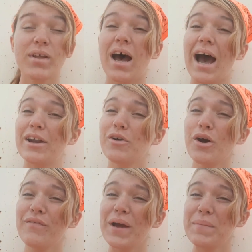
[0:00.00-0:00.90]
don't
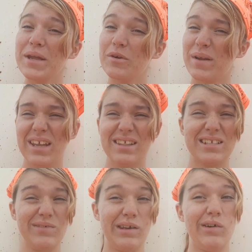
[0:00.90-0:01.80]
know if I'd be here making
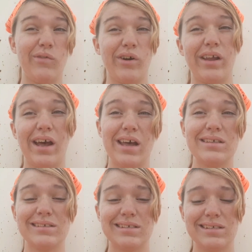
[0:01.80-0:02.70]
this video for you
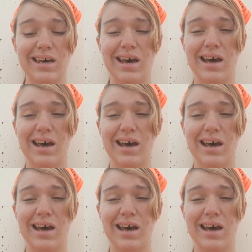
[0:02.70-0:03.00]
guys.